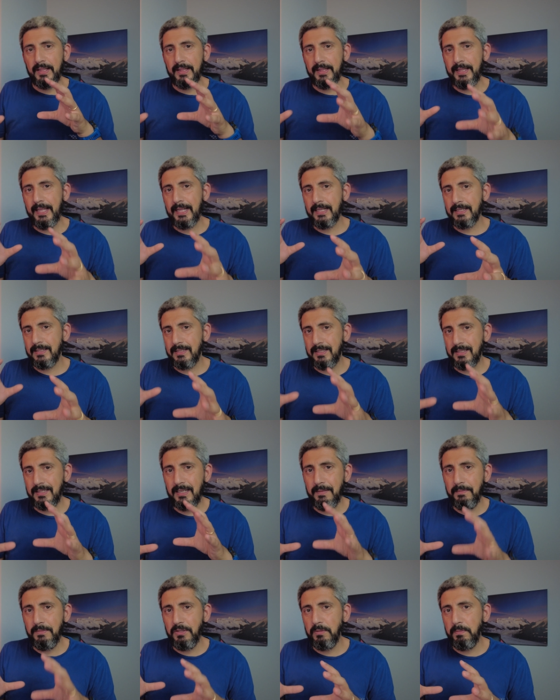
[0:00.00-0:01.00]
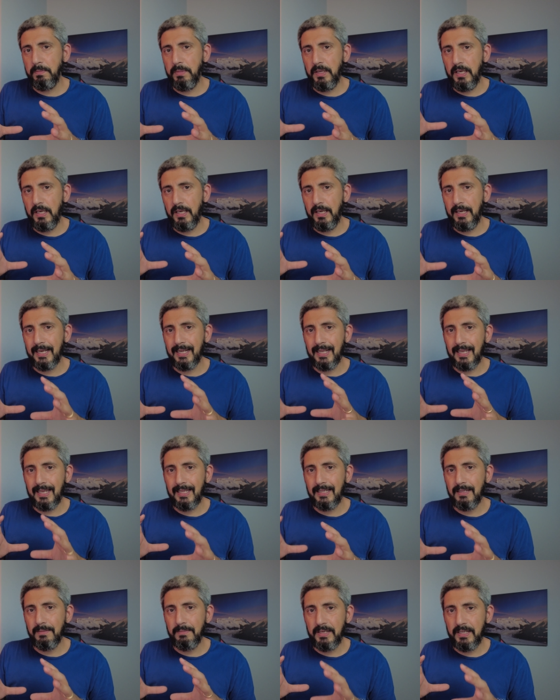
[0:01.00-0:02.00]
there seemed to be a
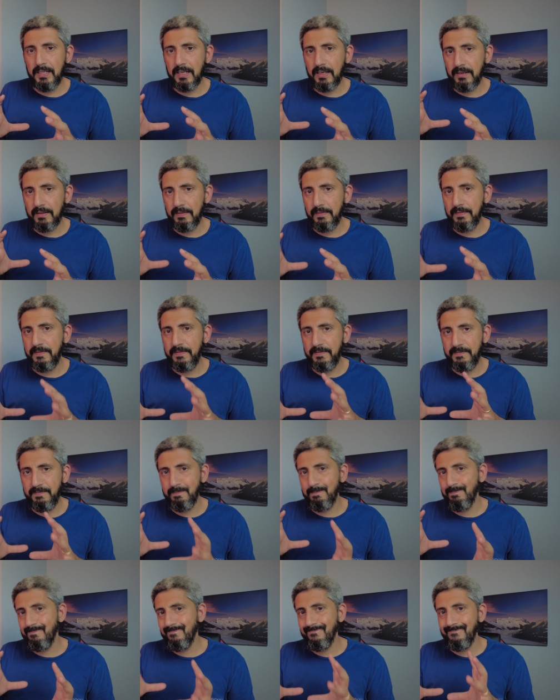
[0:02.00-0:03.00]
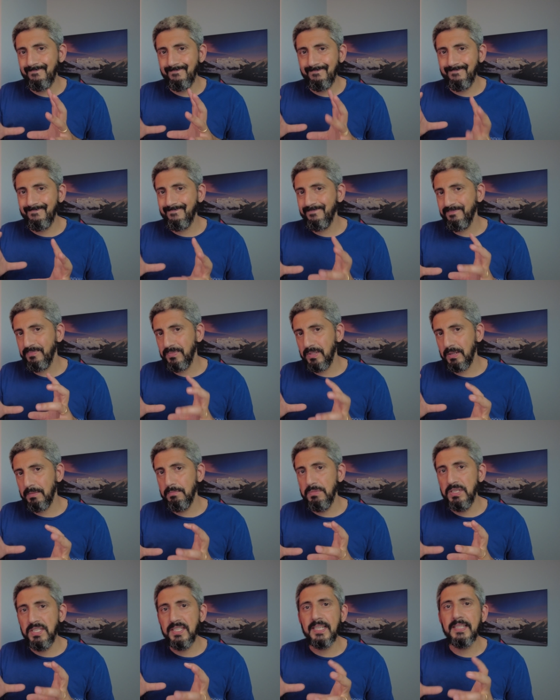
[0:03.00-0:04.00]
little bit of
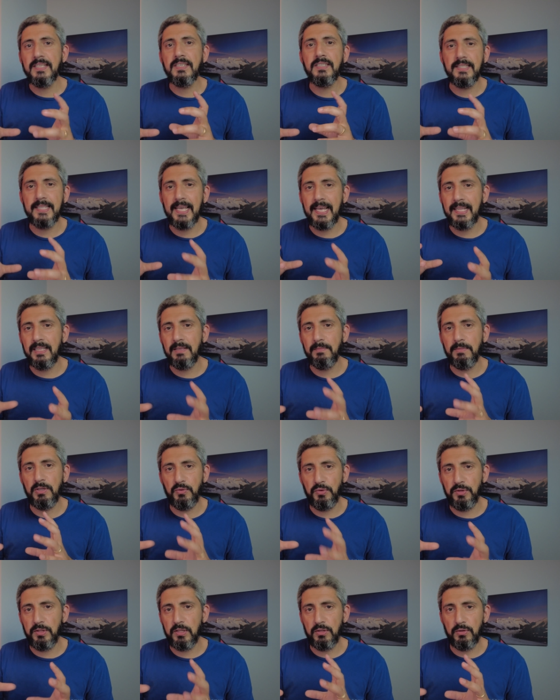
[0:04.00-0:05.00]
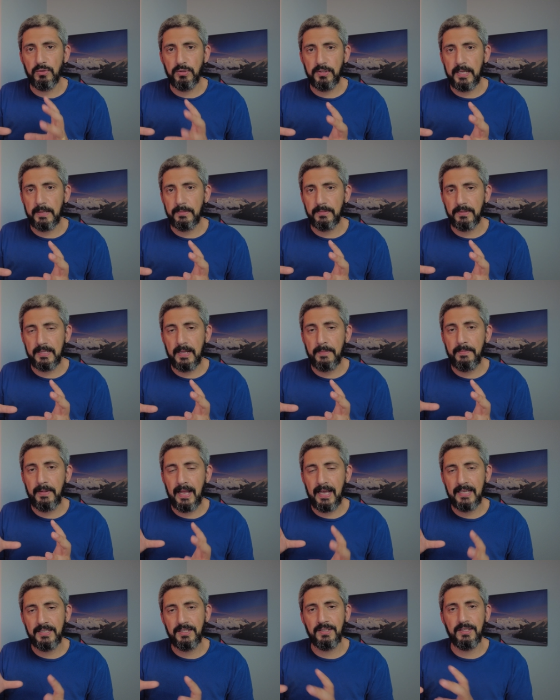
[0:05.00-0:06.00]
misunderstanding between the two
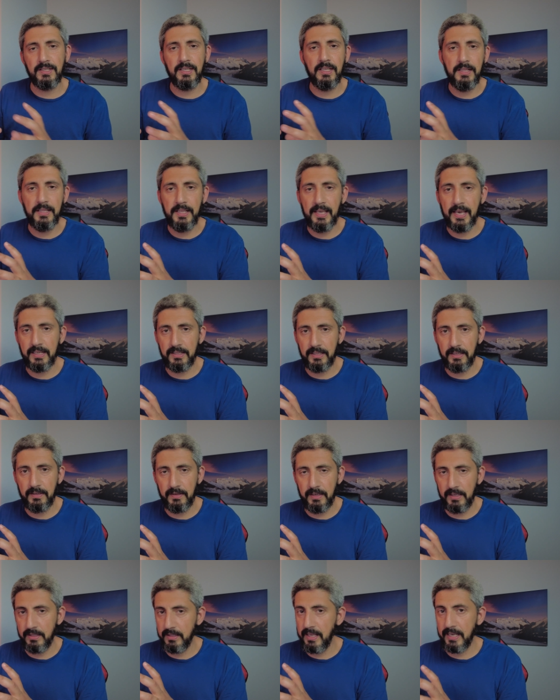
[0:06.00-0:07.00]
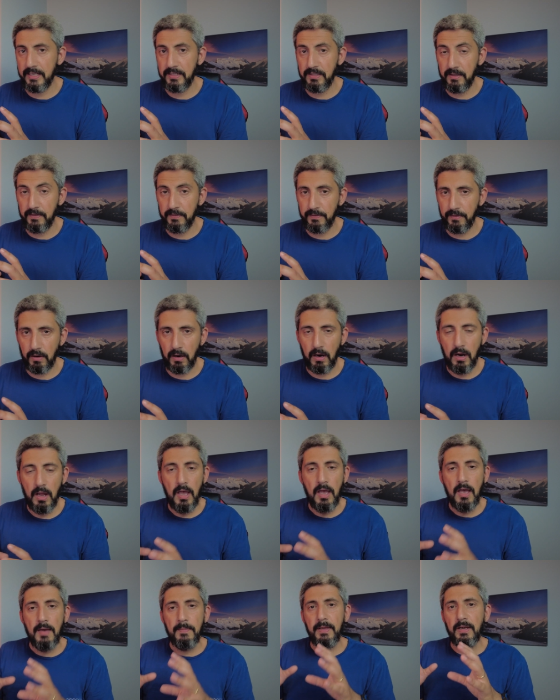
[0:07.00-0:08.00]
stabilizer in the XT4,
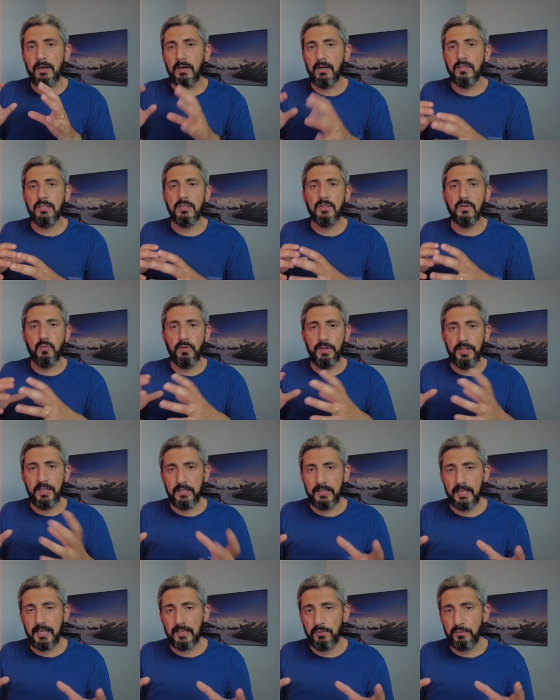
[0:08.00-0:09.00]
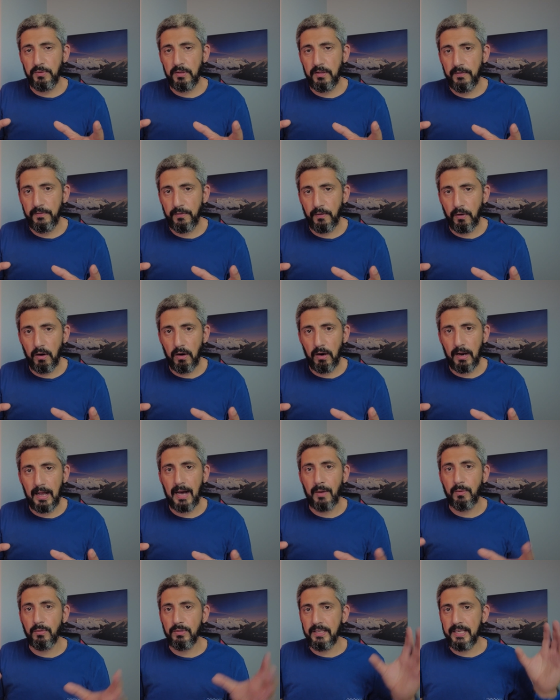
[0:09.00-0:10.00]
because with the 10-24
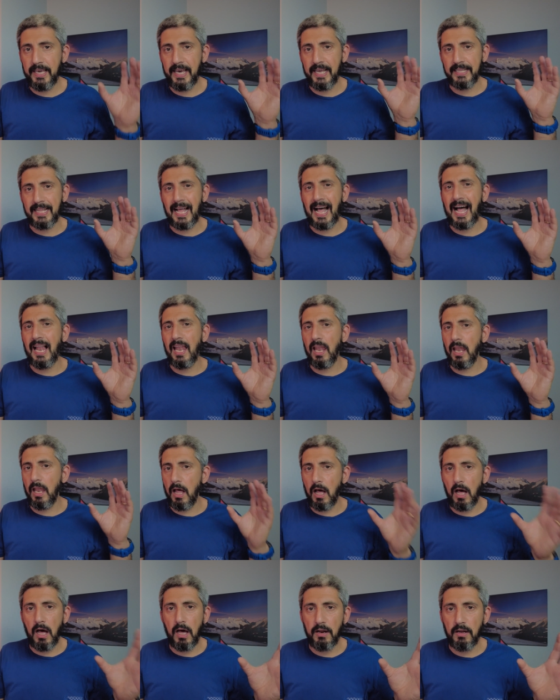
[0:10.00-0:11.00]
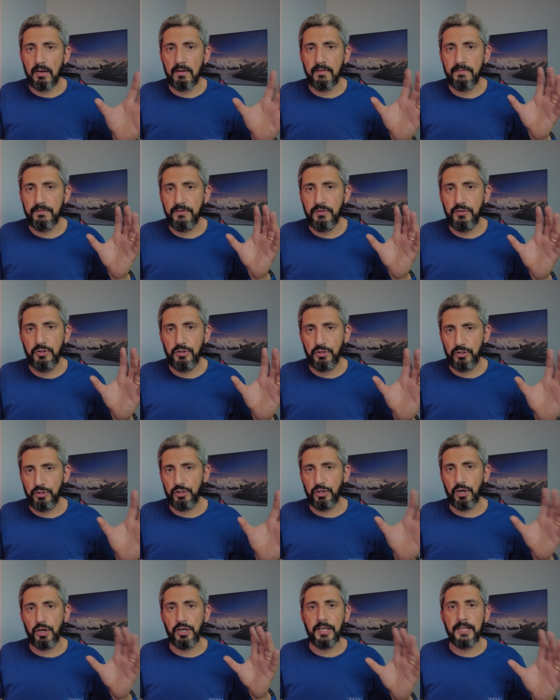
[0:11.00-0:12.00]
I would get a lot of
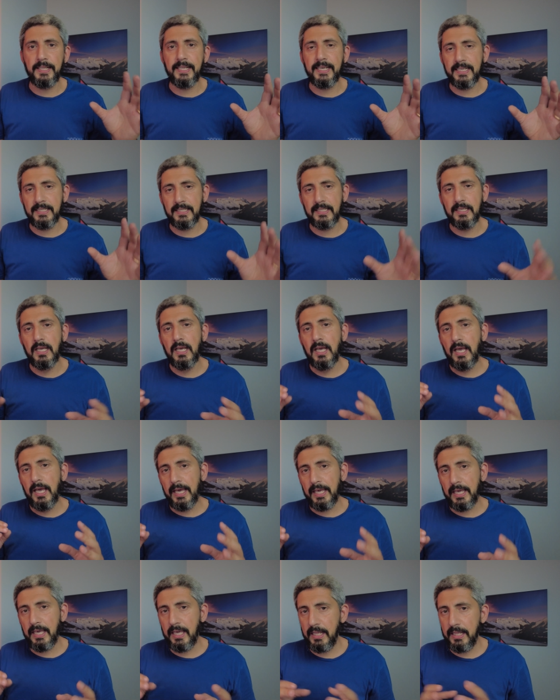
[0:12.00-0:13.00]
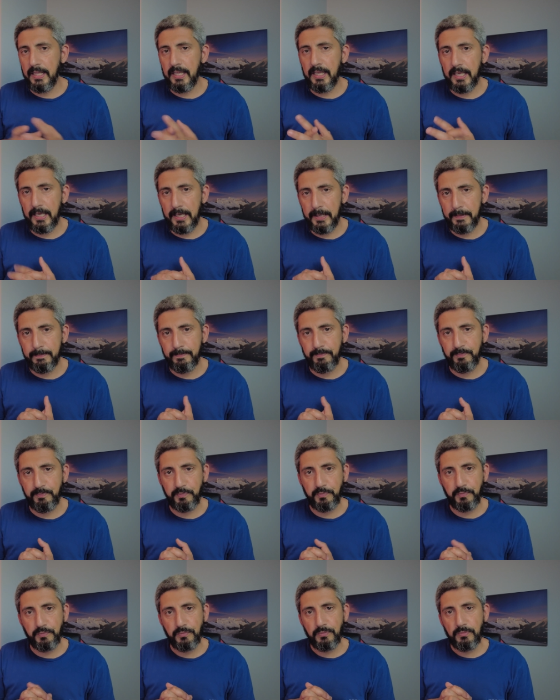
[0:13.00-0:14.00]
jerkiness in
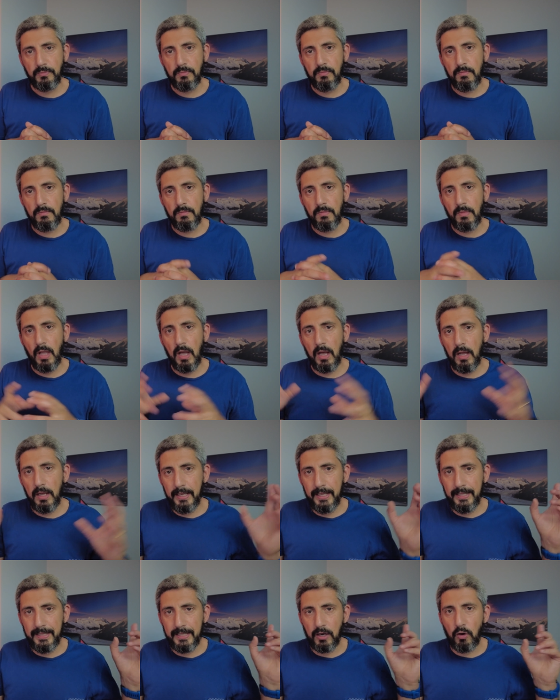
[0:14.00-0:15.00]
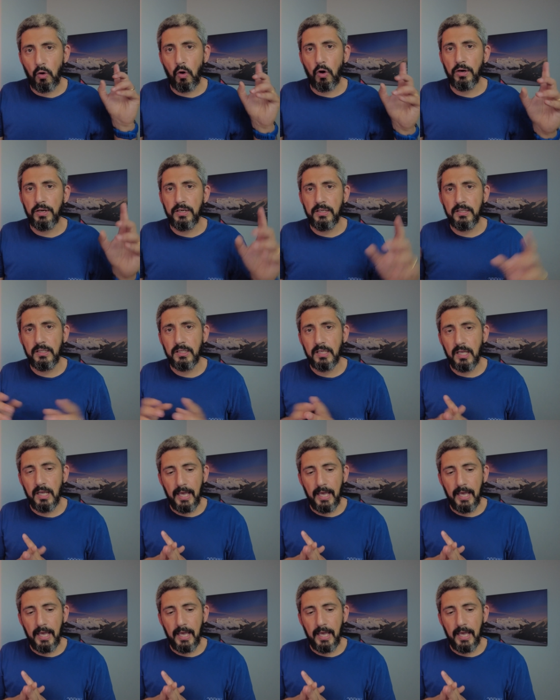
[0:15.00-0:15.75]
the corners